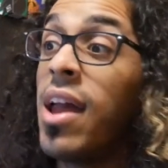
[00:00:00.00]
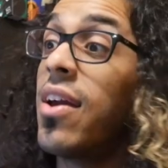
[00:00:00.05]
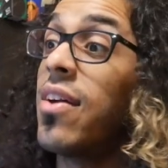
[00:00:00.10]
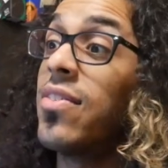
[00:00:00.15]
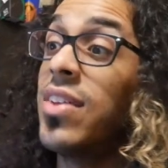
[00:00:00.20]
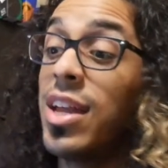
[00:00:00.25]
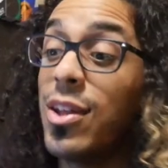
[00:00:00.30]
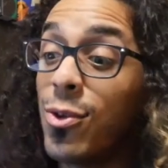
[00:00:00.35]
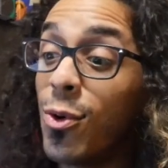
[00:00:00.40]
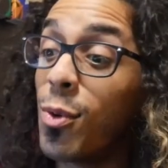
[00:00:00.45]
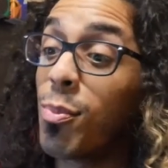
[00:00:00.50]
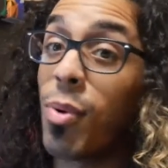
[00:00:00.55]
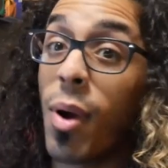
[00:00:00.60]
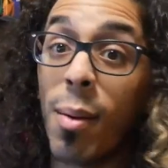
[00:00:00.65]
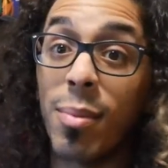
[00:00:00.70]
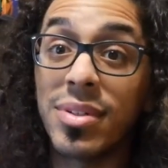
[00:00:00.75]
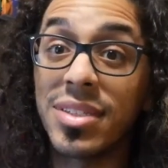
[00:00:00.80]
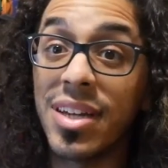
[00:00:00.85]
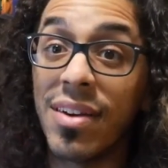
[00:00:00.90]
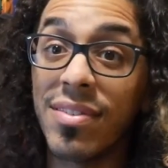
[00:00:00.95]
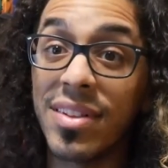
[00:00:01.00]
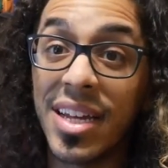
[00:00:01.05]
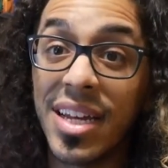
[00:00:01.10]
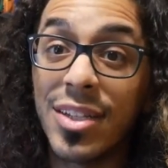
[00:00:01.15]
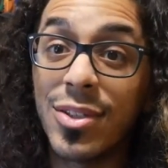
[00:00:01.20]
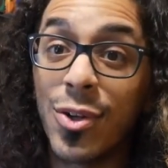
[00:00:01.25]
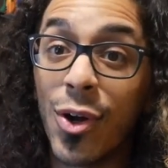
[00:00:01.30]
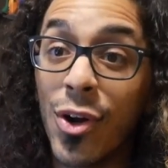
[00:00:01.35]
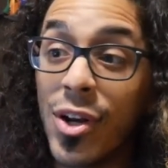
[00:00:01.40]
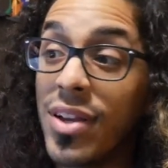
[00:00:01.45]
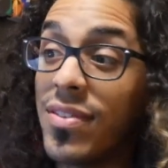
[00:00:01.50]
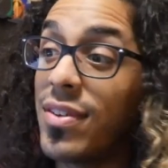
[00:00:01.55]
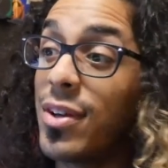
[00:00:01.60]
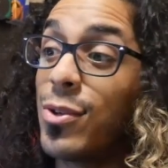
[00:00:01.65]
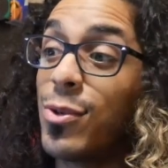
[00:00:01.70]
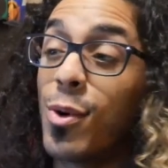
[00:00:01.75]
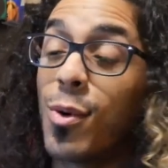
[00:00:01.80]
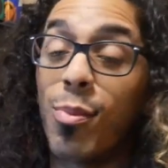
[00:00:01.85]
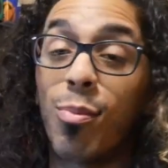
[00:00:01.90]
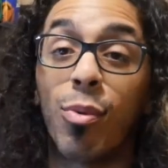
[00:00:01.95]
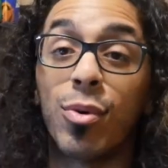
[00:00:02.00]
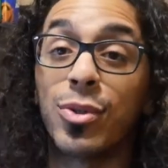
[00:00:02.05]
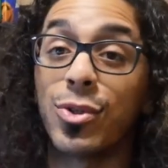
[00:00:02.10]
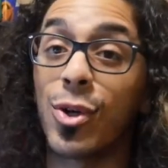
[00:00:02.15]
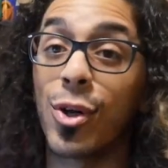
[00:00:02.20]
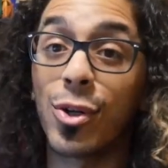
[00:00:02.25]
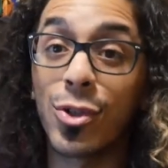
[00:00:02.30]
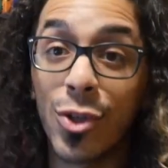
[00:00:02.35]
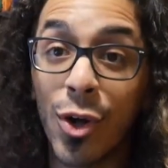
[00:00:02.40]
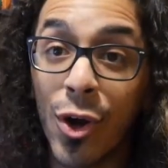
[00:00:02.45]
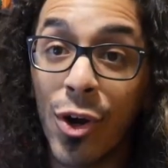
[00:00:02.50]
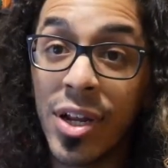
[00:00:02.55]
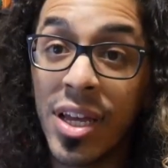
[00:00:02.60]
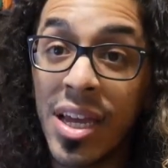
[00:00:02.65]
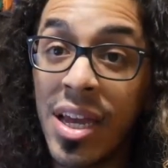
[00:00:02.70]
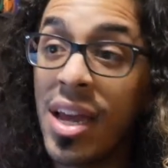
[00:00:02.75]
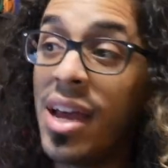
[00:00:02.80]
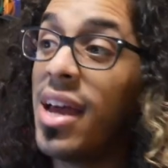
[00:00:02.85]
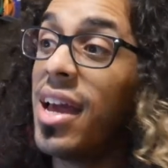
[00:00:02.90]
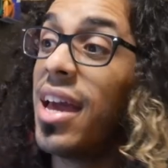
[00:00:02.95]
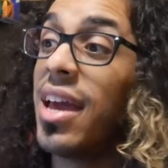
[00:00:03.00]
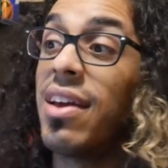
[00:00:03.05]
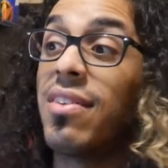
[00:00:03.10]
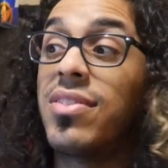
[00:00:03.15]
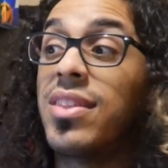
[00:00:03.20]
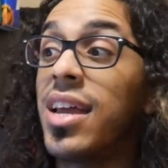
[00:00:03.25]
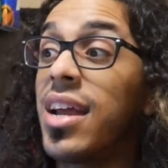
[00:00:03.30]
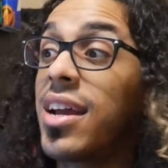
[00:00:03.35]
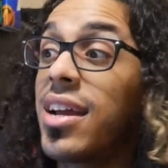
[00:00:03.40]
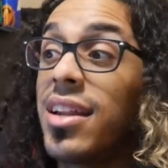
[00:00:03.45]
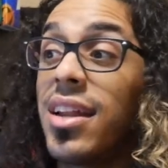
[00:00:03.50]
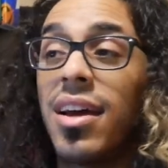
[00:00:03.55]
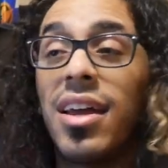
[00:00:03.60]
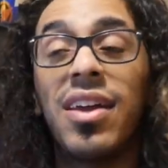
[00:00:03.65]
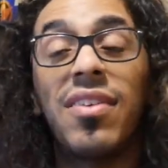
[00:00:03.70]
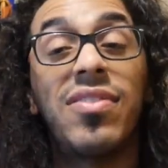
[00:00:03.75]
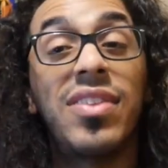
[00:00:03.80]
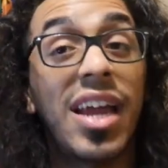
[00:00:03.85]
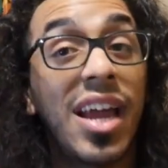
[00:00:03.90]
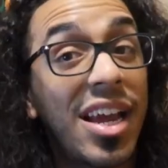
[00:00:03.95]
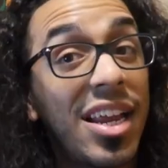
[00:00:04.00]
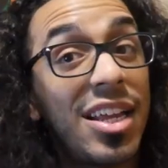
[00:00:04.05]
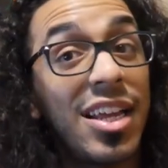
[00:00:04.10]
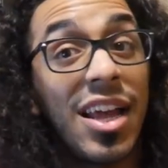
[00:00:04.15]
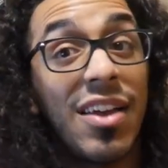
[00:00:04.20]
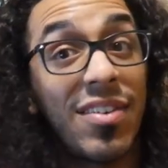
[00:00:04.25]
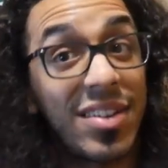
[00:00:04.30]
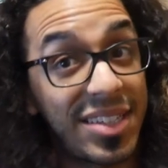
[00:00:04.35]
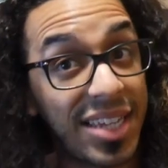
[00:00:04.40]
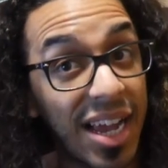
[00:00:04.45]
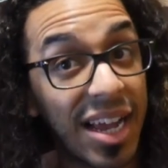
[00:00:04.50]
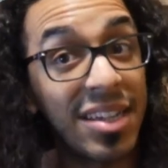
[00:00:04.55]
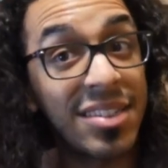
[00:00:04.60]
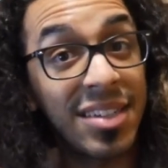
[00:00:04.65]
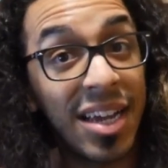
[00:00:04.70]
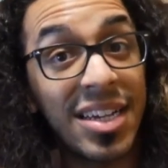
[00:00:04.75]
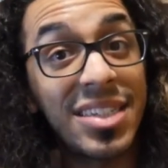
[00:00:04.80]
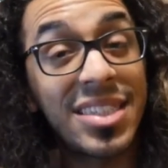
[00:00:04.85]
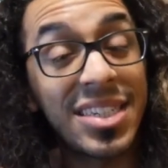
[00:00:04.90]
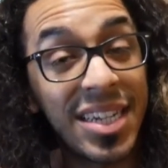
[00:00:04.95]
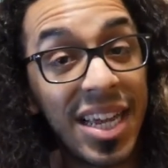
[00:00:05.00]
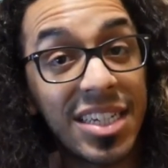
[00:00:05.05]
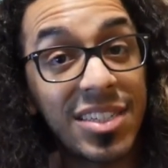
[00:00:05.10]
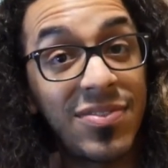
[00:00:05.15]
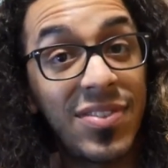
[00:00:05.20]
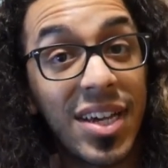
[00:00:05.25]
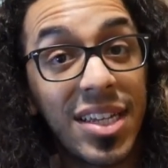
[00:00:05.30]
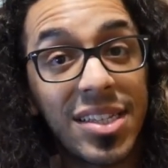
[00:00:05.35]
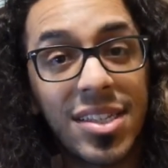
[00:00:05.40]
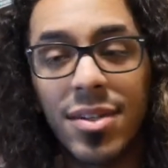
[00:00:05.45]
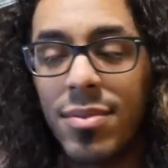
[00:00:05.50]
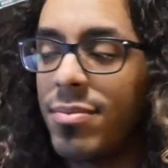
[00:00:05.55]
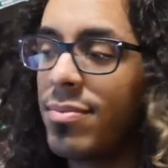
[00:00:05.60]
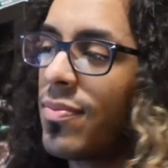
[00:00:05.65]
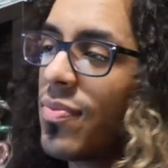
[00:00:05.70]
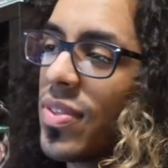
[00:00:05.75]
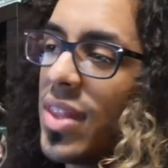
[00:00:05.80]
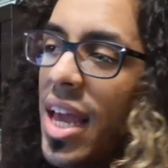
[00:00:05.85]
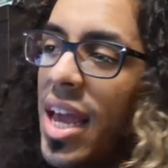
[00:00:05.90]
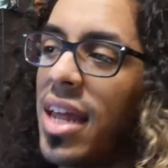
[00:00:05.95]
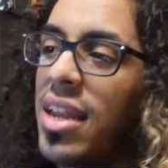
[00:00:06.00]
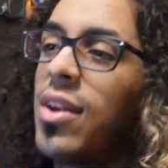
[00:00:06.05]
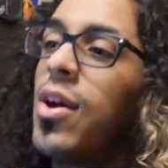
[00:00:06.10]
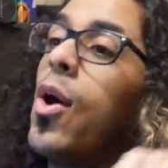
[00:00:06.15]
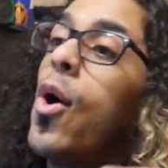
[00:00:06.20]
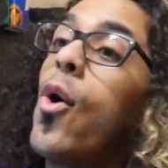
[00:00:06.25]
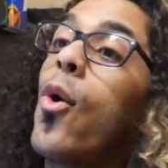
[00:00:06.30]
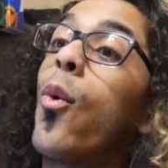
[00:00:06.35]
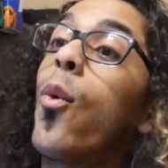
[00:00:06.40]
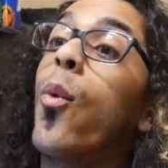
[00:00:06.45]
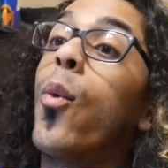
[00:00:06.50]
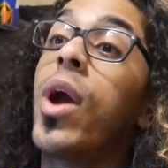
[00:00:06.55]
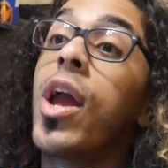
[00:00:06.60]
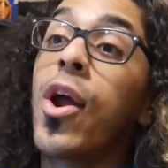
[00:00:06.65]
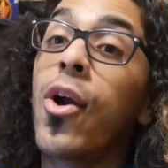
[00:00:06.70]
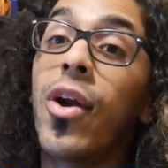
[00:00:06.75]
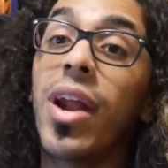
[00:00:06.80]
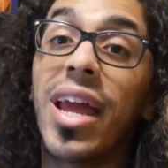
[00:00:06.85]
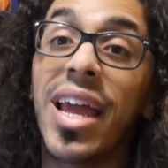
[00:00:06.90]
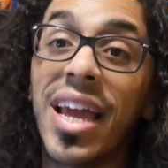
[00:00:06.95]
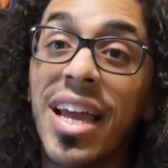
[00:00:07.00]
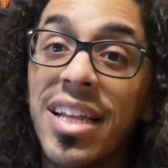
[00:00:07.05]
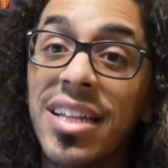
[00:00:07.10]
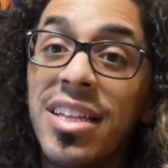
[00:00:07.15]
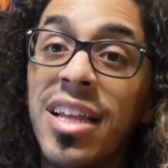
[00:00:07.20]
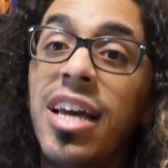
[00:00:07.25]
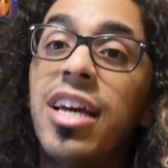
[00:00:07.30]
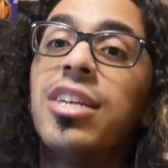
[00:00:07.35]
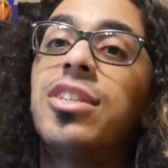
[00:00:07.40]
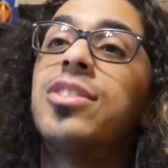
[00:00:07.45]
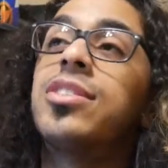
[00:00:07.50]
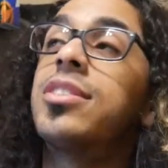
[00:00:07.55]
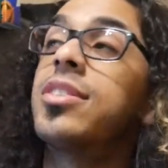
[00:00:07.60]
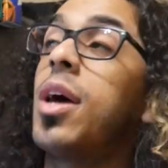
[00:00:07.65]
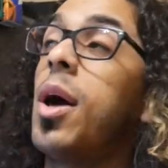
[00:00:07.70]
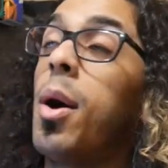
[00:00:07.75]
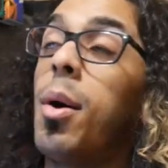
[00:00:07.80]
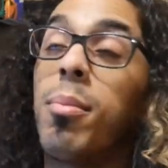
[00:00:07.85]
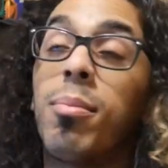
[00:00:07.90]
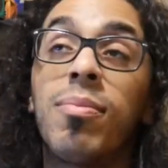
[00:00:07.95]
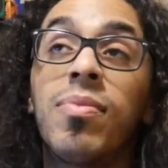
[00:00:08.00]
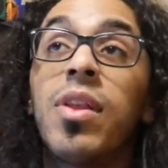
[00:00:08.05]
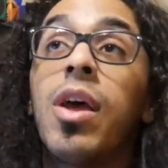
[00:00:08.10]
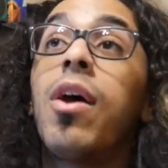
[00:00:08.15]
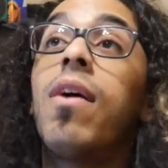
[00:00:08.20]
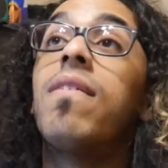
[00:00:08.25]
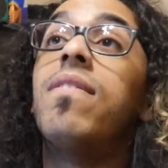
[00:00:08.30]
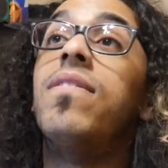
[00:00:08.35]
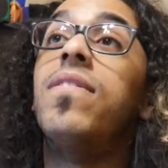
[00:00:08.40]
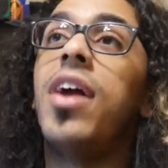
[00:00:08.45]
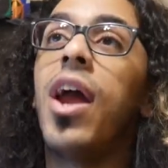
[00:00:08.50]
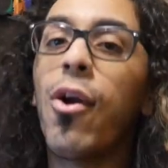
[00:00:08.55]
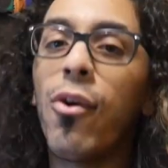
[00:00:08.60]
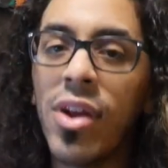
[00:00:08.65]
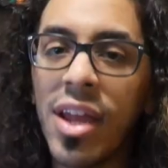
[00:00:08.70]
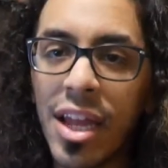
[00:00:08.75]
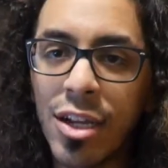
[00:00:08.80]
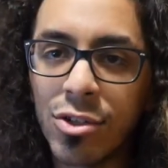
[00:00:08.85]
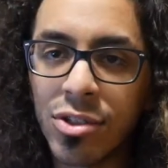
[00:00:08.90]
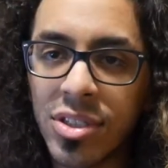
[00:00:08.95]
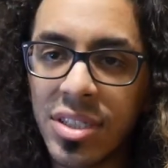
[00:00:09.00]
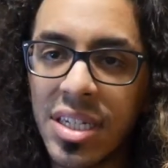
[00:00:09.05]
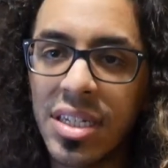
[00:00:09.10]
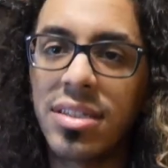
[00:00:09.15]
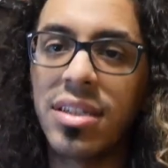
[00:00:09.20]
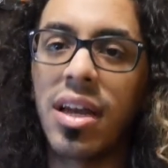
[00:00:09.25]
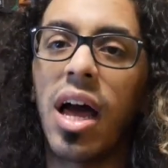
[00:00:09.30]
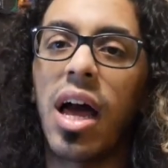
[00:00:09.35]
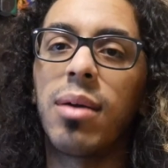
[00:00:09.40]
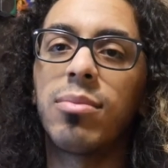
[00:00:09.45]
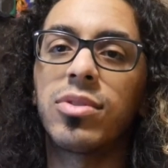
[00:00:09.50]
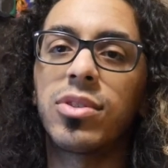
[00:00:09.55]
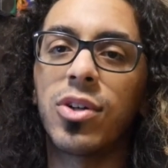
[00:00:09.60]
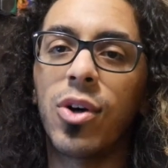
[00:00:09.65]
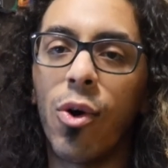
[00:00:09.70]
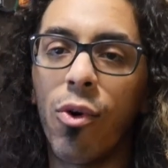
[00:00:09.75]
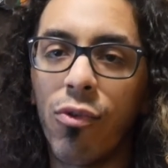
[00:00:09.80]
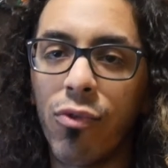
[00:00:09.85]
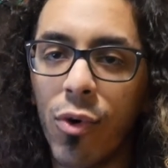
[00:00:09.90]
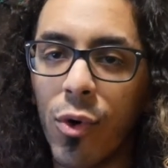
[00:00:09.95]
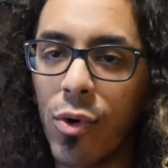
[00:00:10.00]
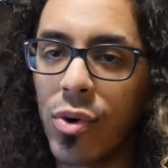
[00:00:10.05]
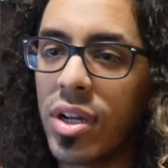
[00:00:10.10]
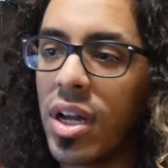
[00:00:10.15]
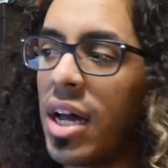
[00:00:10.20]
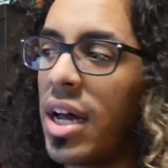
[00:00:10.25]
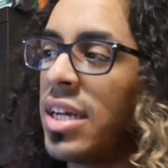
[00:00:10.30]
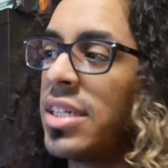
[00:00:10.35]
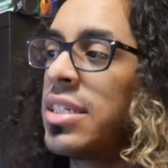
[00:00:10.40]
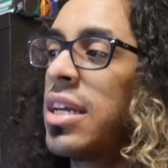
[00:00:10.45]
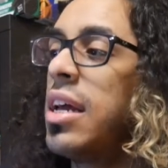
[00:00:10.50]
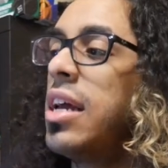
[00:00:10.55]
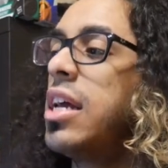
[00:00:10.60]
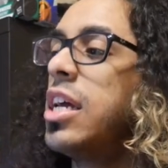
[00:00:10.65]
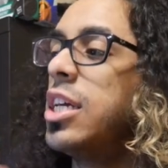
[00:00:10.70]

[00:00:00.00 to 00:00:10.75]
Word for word: If they're doing Promise Neverland dirty, if they're doing Berserk dirty, if they're gonna if they're gonna if Attack on Titan's the next victim, then we're in some very interesting times to go forward, guys.